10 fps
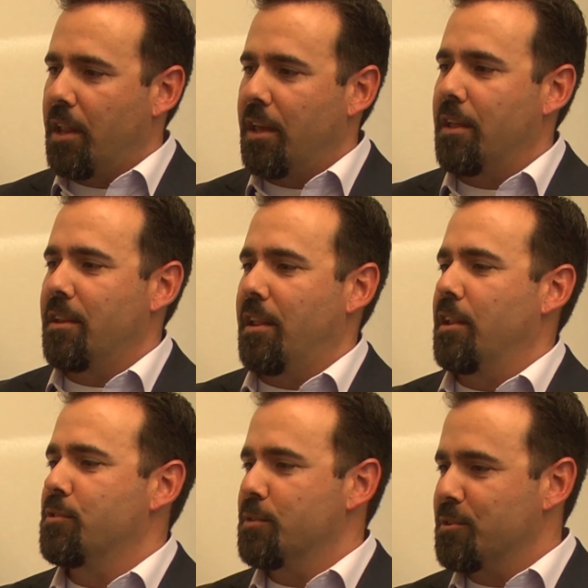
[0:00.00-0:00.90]
in and
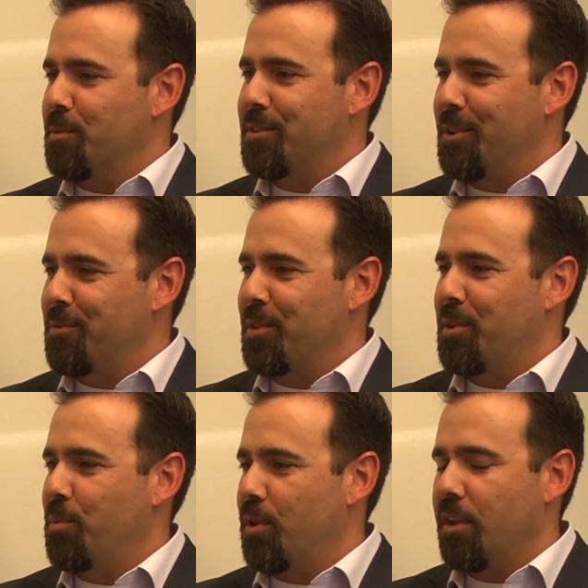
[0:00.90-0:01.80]
introduce myself to the
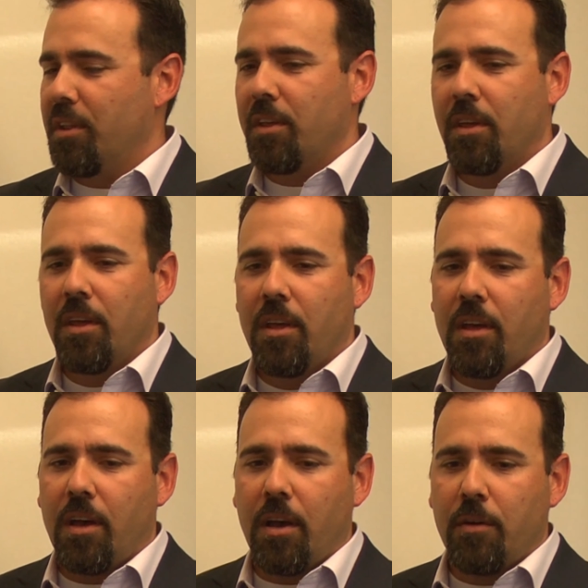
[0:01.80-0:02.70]
community.
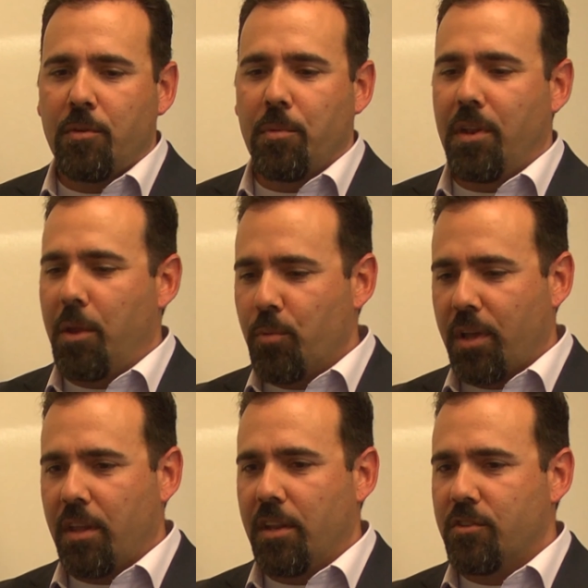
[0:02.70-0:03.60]
From a name
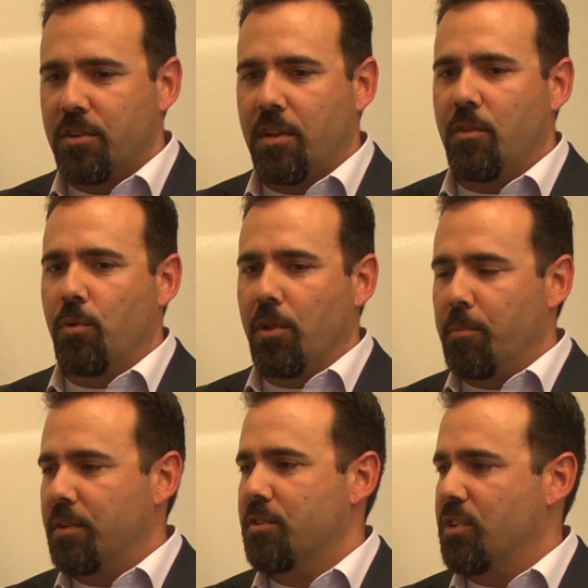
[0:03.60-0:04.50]
recognition and really
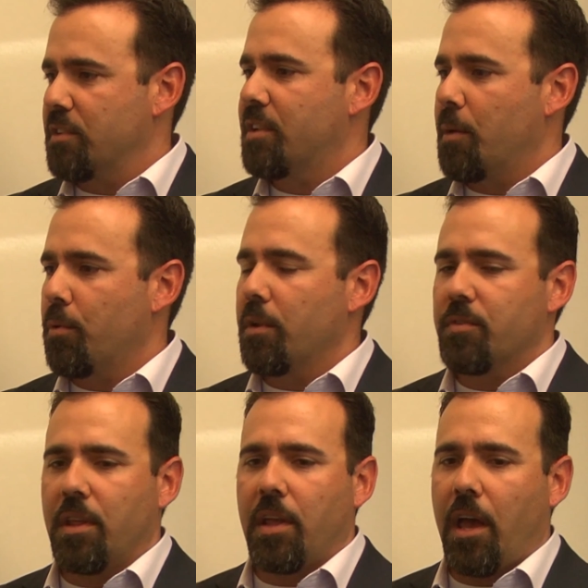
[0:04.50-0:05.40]
messaging standpoint of
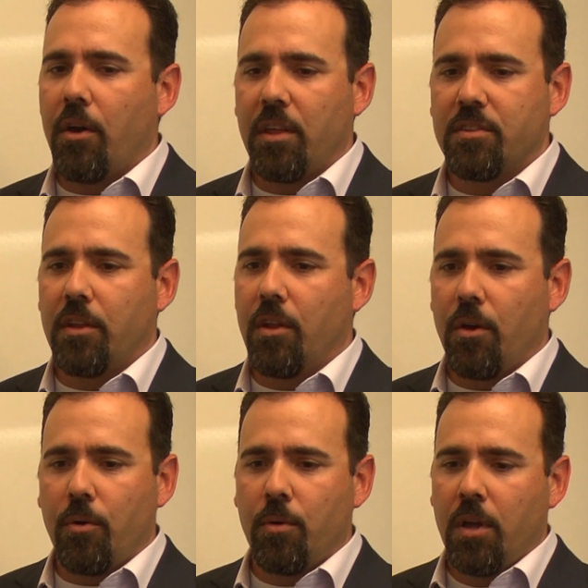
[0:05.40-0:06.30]
getting out. As I
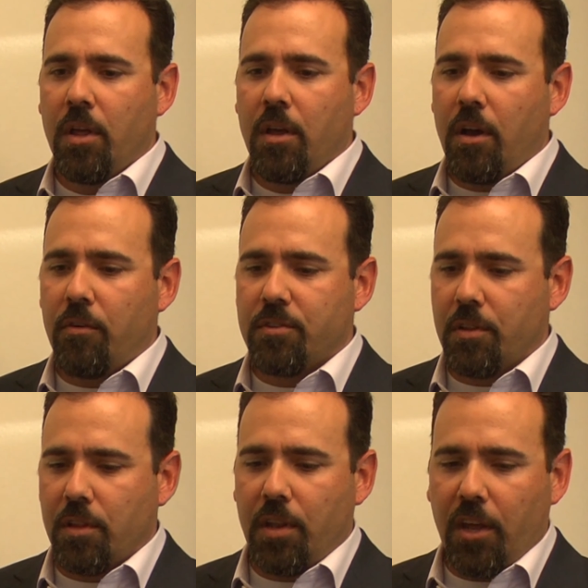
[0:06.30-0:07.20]
know, obviously
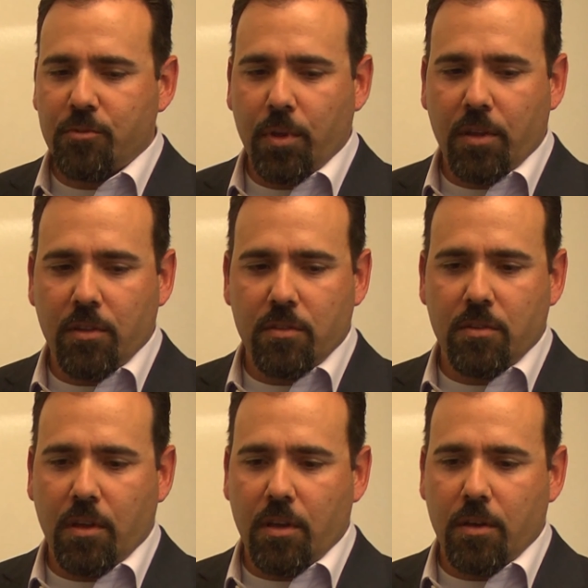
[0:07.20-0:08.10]
Lynn Ashbeck has
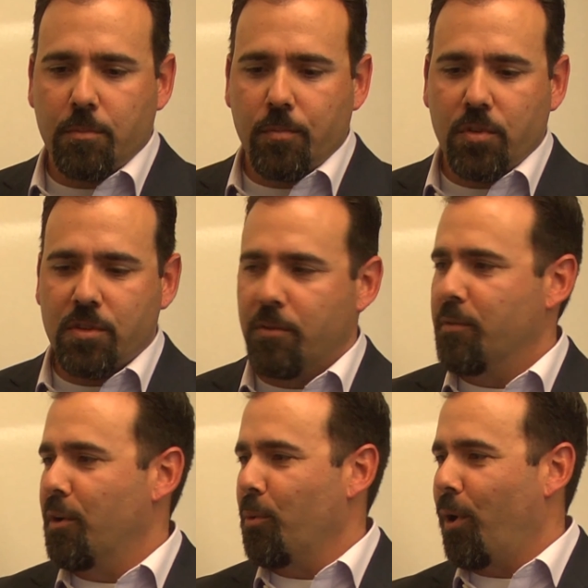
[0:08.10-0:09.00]
served
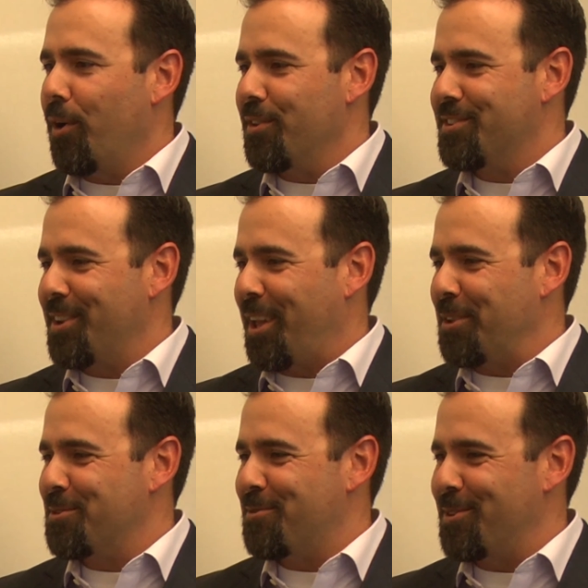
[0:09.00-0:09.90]
very well on the city
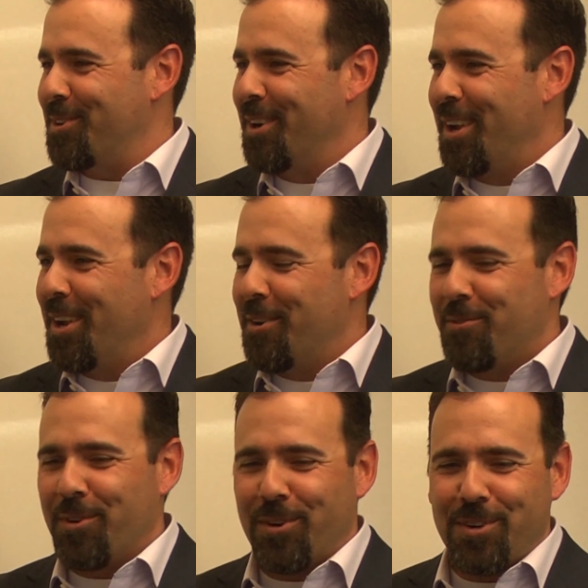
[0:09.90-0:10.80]
council
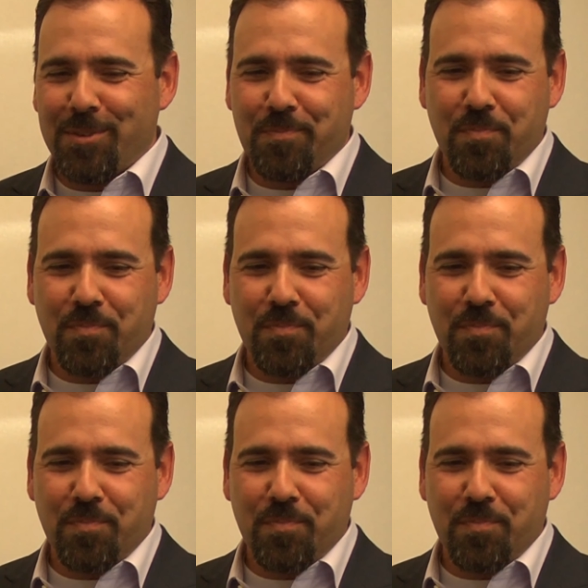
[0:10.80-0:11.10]
for